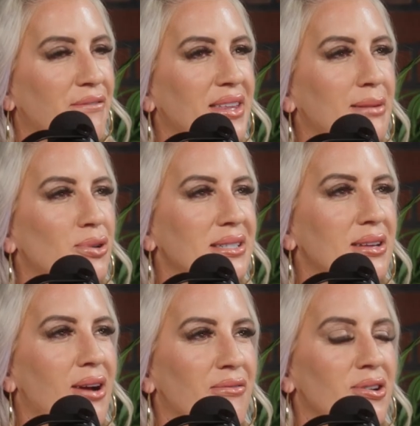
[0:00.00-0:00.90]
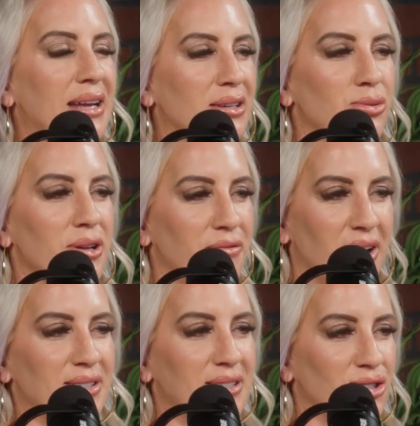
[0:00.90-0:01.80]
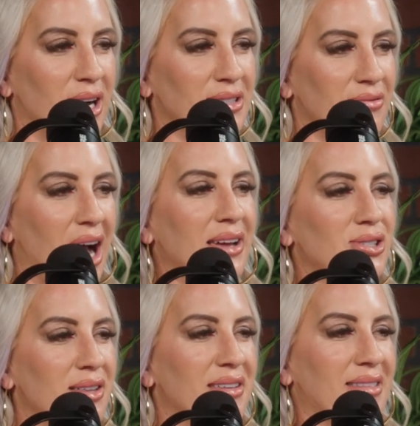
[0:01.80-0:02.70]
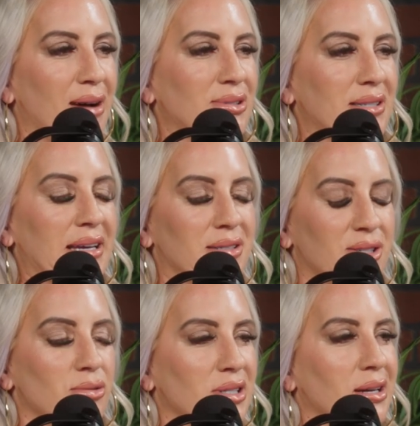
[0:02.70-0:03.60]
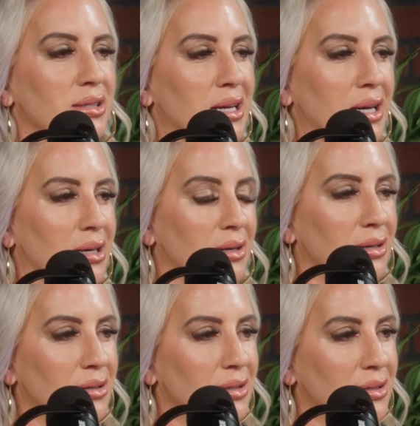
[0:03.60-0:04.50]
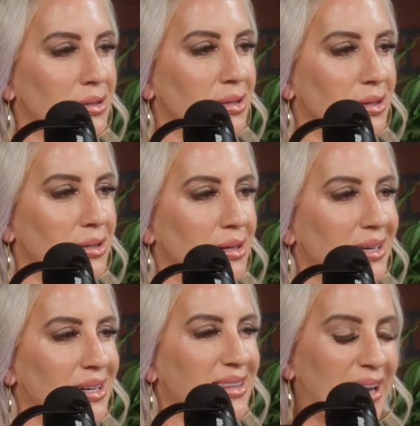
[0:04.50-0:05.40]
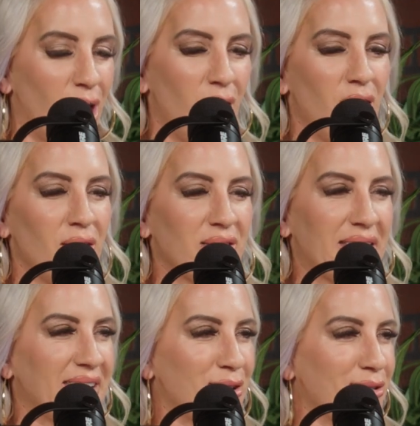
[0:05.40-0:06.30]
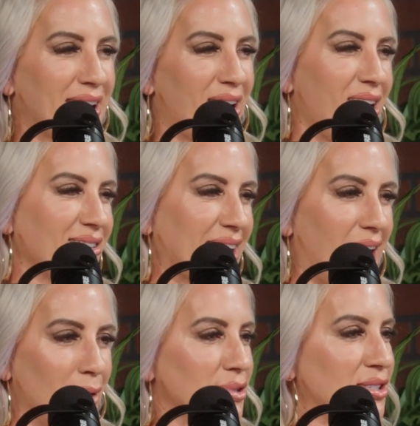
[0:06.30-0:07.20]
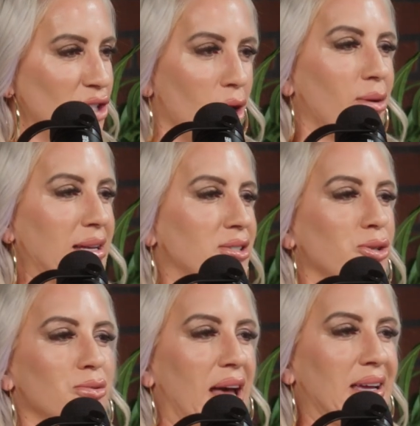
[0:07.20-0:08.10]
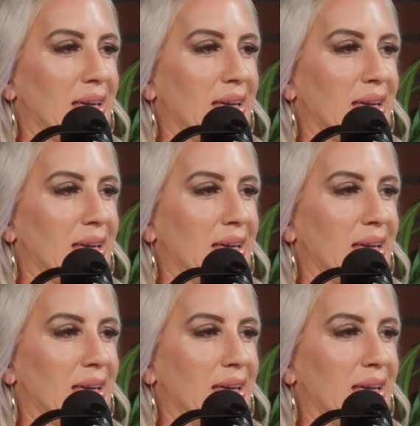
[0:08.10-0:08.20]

feel like, wasn't there ever an age where you found it attractive? I used to think that was like so sexy. Like, oh, they think who they are. Like, I was so into like